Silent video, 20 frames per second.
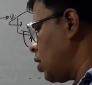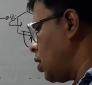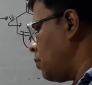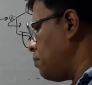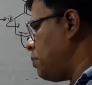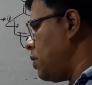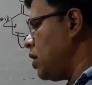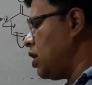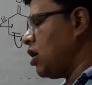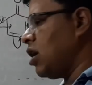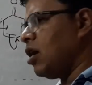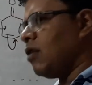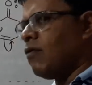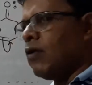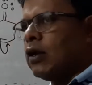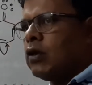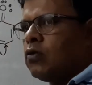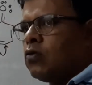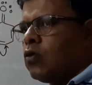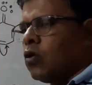pK
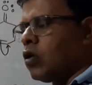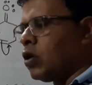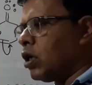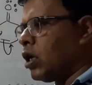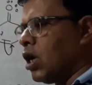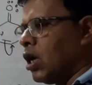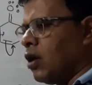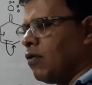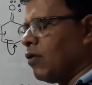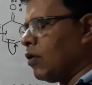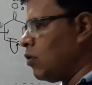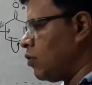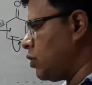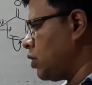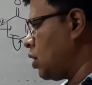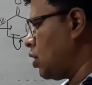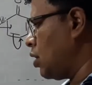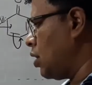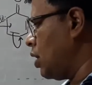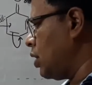value or K value.
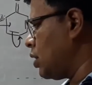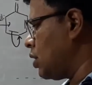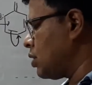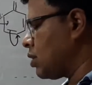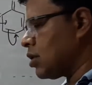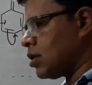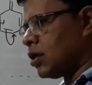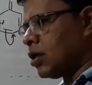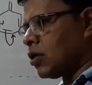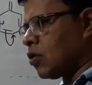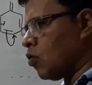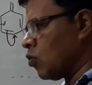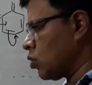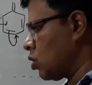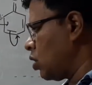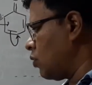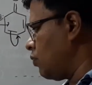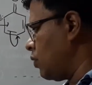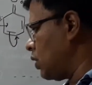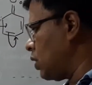Generally, it is
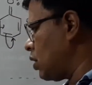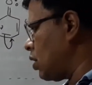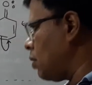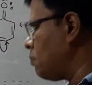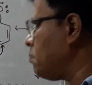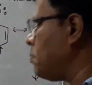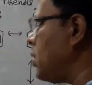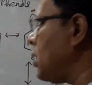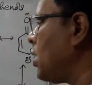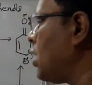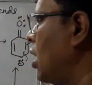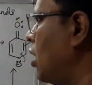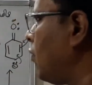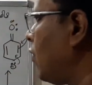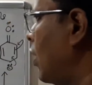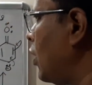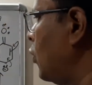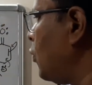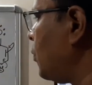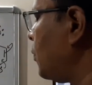quoted with pK
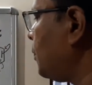value.